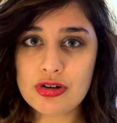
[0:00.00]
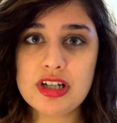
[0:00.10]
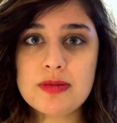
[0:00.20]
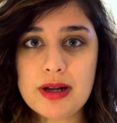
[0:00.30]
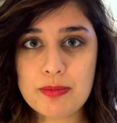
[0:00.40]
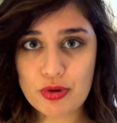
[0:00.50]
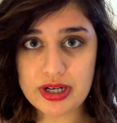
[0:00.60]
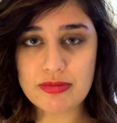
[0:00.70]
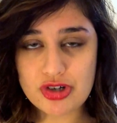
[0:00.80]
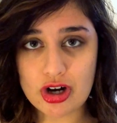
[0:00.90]
story is about a boy
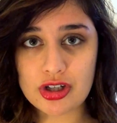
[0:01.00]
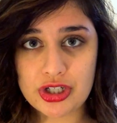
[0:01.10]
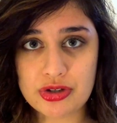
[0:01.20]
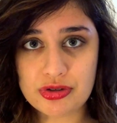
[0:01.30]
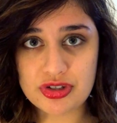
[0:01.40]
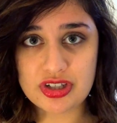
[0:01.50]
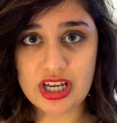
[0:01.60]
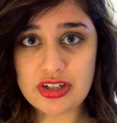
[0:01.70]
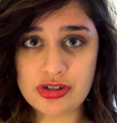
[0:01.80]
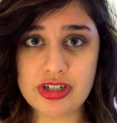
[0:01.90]
named Charlie who's
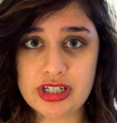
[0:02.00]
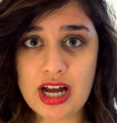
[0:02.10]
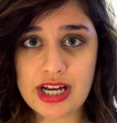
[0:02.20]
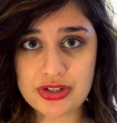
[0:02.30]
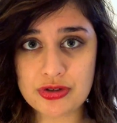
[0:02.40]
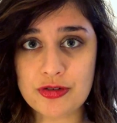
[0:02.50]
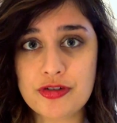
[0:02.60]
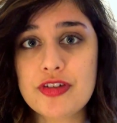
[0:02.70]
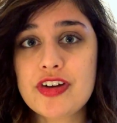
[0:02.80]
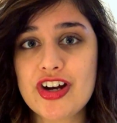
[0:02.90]
entering high school
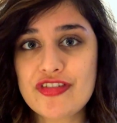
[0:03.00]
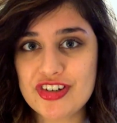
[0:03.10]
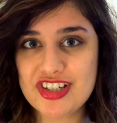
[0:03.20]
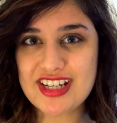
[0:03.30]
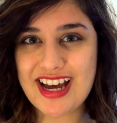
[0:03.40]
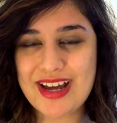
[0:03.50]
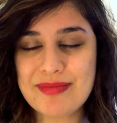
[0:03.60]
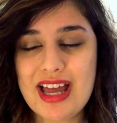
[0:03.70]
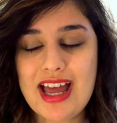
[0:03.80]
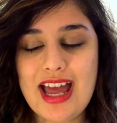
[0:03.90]
for the very first
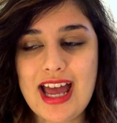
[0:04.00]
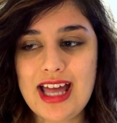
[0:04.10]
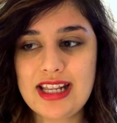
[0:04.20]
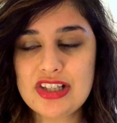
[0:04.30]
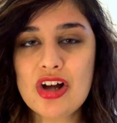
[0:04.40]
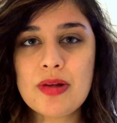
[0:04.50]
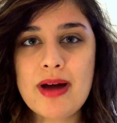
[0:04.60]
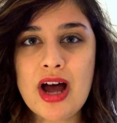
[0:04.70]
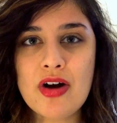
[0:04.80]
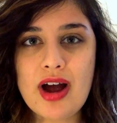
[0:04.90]
time, and it's all
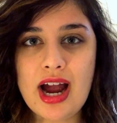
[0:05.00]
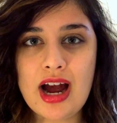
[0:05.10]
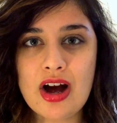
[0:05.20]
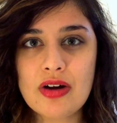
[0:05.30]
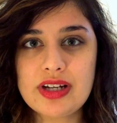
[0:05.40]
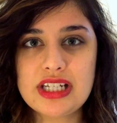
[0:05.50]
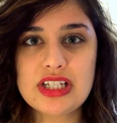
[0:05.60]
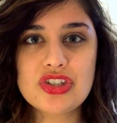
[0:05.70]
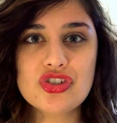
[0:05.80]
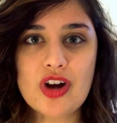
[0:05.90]
about how
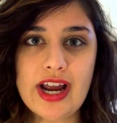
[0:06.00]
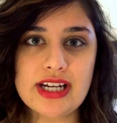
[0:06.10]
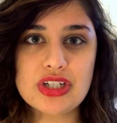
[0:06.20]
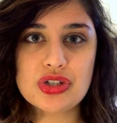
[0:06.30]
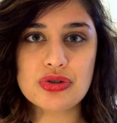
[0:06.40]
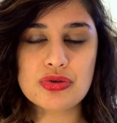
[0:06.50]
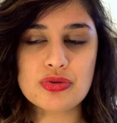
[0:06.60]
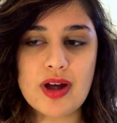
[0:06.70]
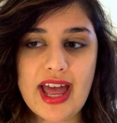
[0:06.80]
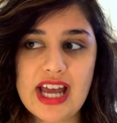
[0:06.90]
he's trying
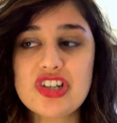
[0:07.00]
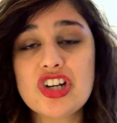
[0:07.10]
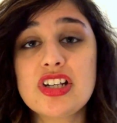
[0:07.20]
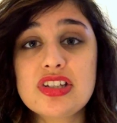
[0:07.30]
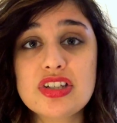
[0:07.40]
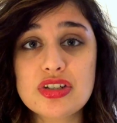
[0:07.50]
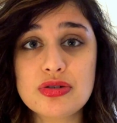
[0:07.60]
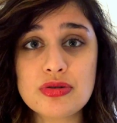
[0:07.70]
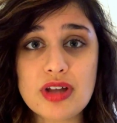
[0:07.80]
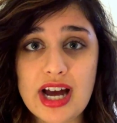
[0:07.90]
to adjust
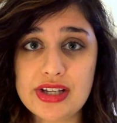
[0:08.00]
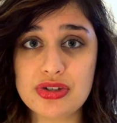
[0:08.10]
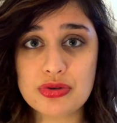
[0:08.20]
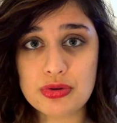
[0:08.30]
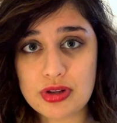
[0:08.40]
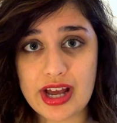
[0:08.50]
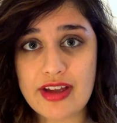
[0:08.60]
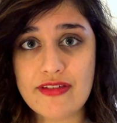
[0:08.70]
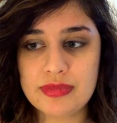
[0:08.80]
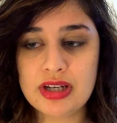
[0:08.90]
to high school
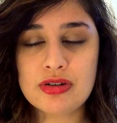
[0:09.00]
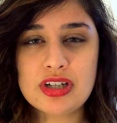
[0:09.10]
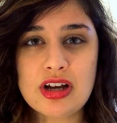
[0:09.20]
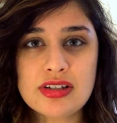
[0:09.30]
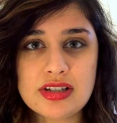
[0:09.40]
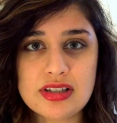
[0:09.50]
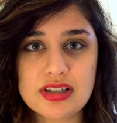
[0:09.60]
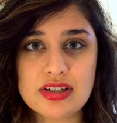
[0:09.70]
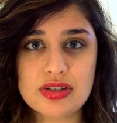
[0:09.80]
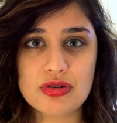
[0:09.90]
life. He tells us
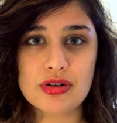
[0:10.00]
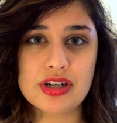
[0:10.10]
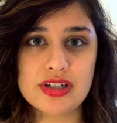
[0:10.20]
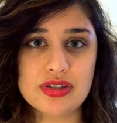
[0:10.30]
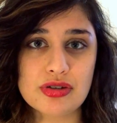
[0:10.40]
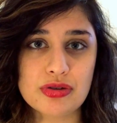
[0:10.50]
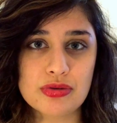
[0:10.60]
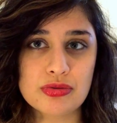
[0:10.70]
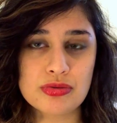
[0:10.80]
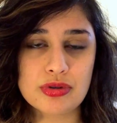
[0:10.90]
these stories
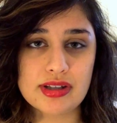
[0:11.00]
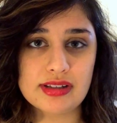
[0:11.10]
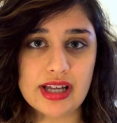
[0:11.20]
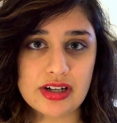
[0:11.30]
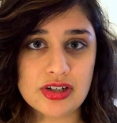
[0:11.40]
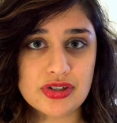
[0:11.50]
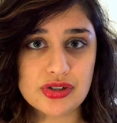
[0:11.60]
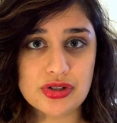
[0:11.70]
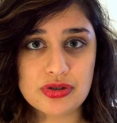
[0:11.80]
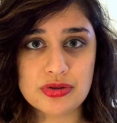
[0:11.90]
through letters
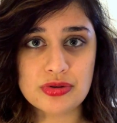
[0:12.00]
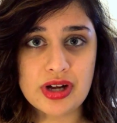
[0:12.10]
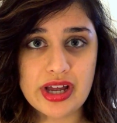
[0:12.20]
to